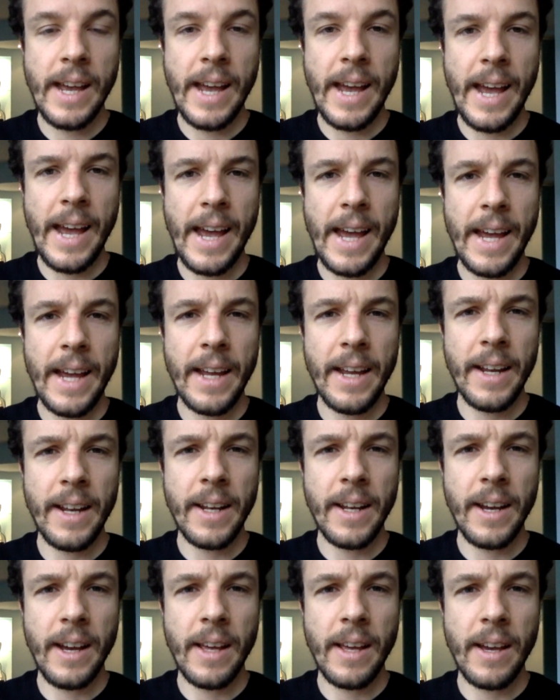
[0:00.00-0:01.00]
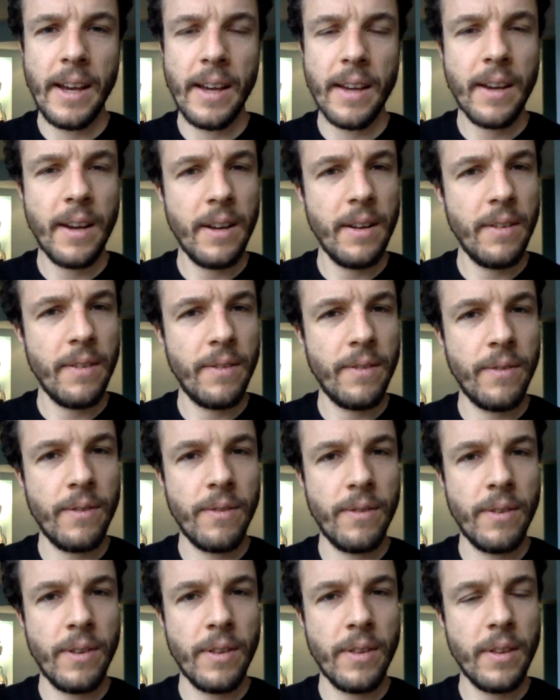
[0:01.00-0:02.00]
And I kind of
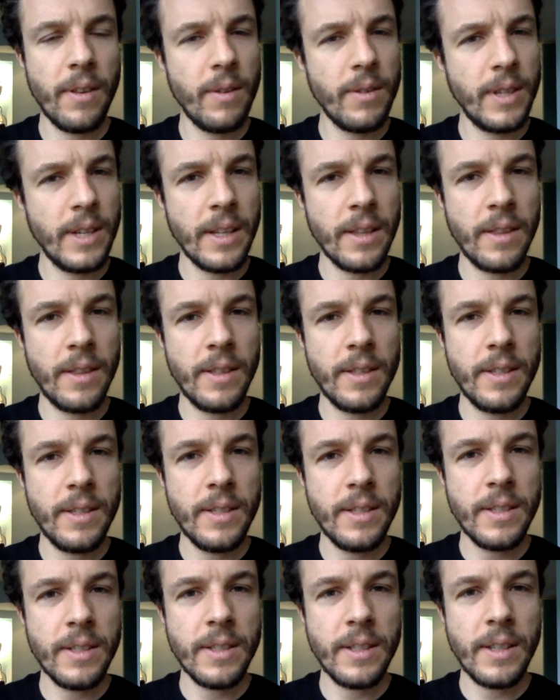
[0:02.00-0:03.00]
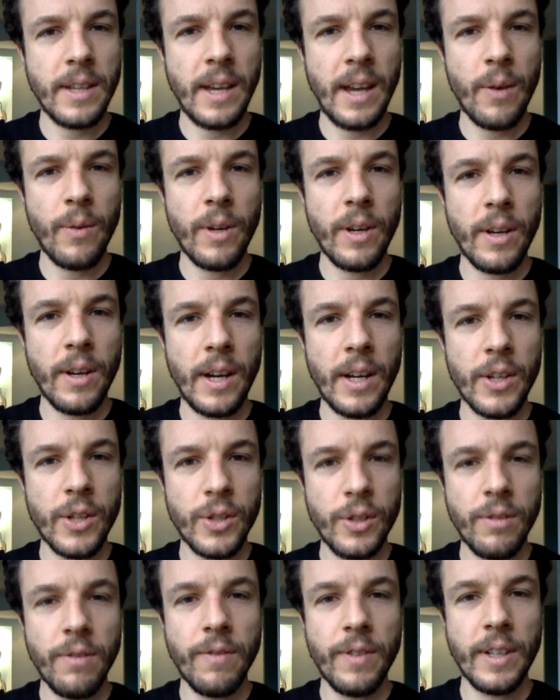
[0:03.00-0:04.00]
felt, I was like, this is how I
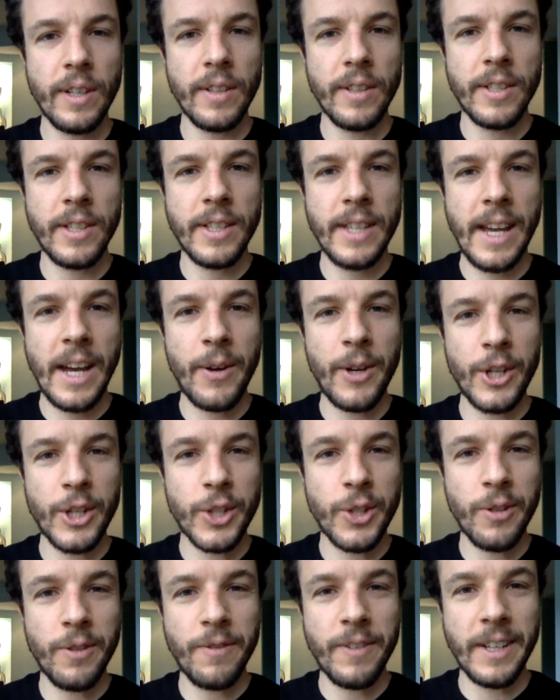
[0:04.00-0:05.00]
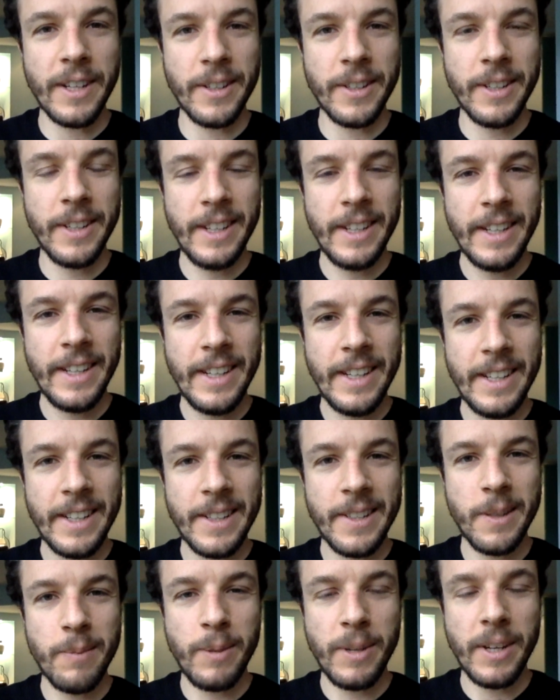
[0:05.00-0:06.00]
should feel. This is how it should feel
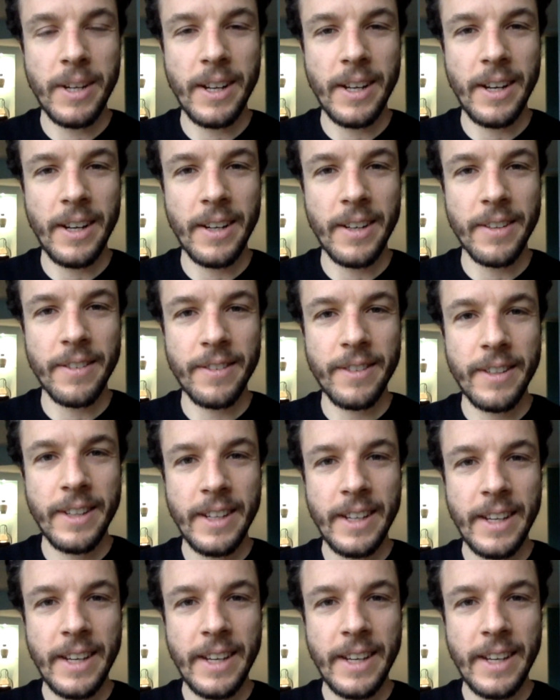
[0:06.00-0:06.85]
to be alive.